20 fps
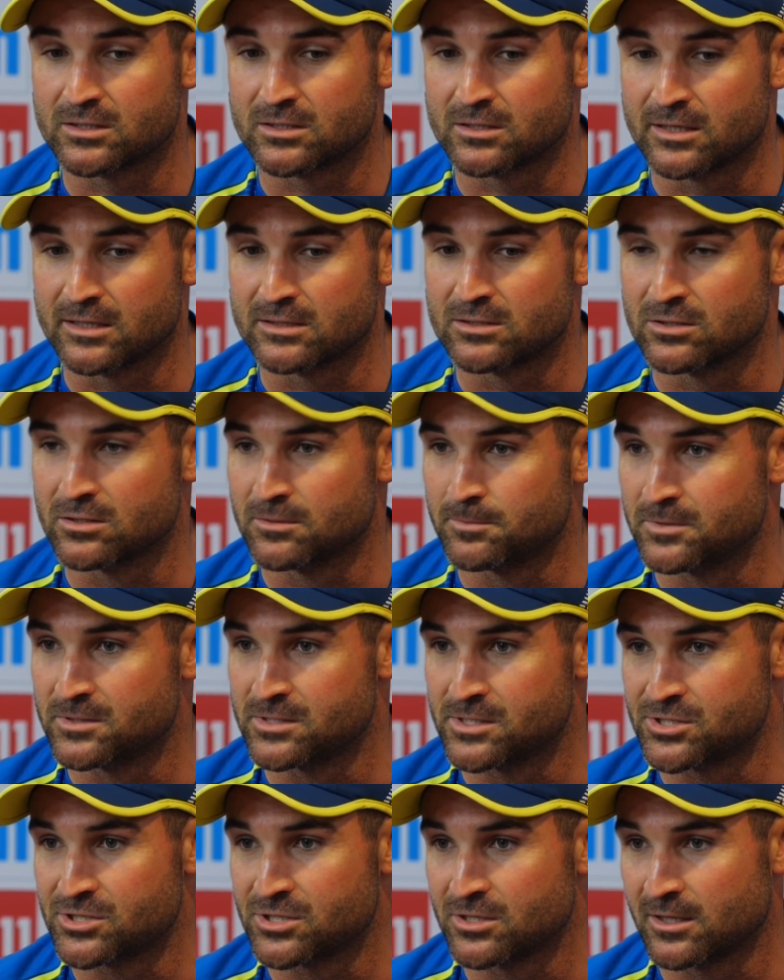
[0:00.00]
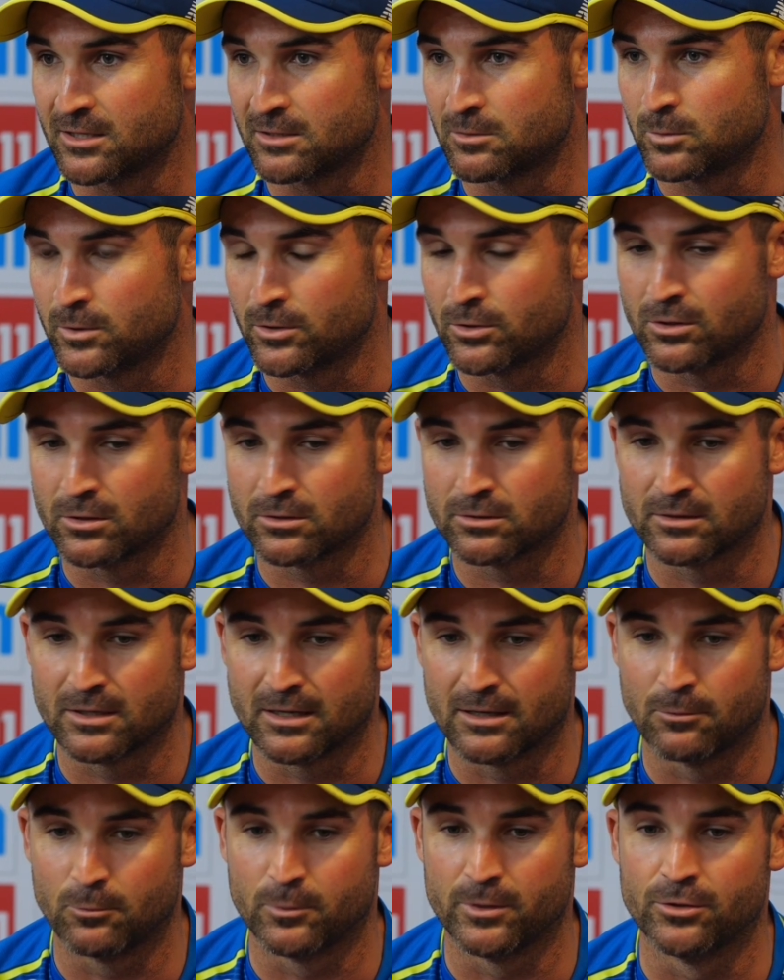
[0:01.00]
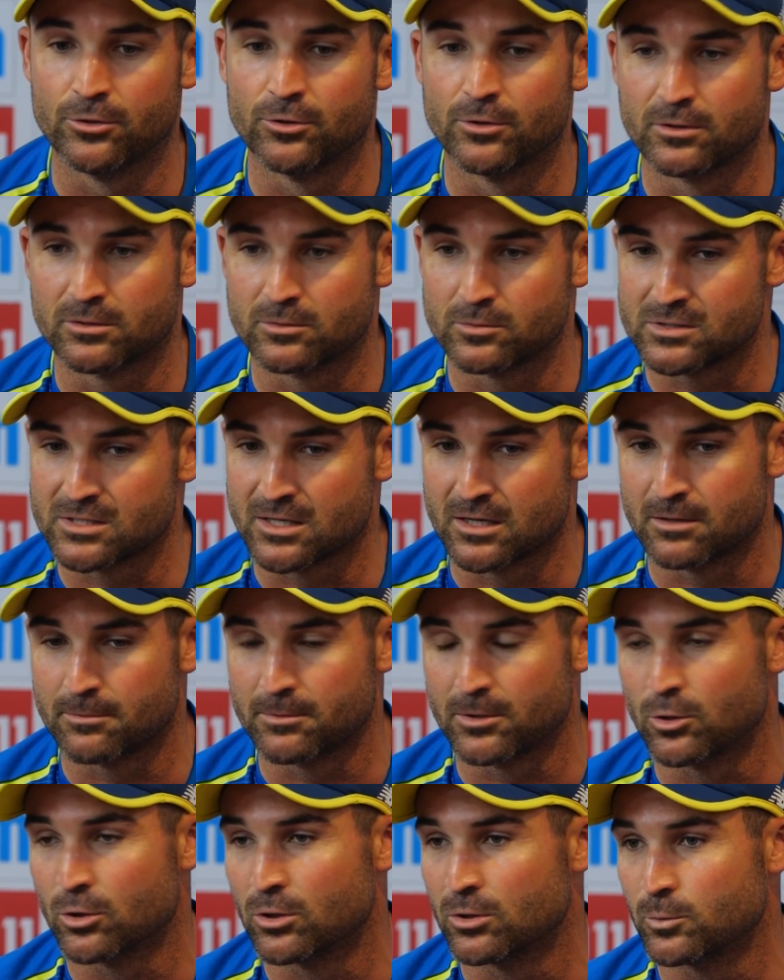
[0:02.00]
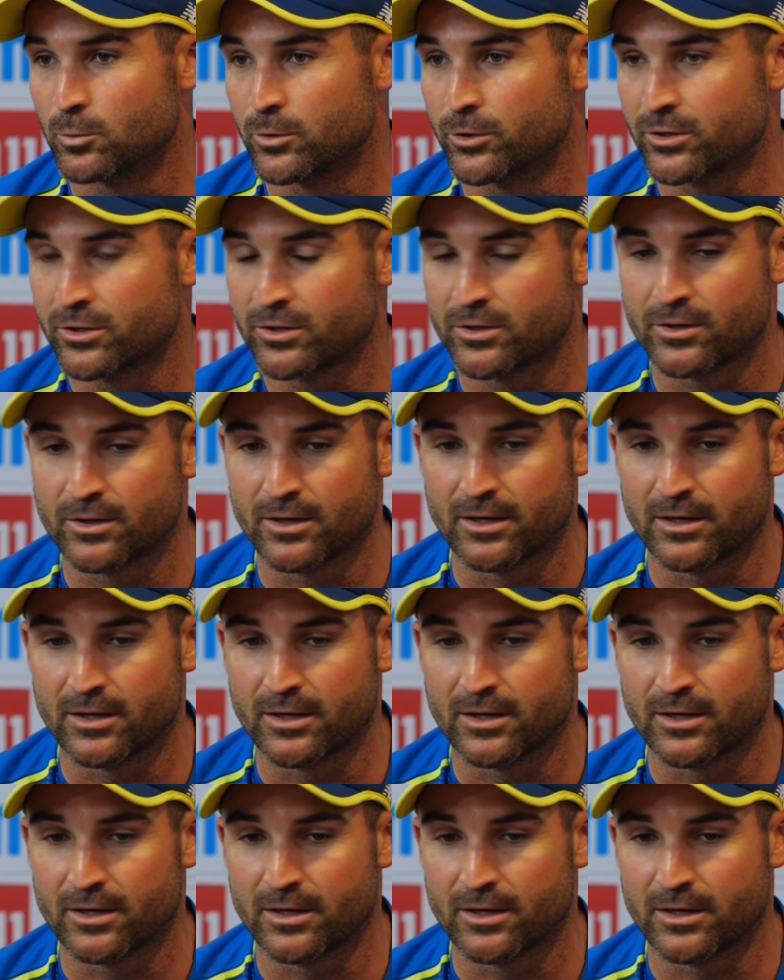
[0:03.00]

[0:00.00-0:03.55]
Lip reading: get to the position that we are. We knew it was going to be hard work.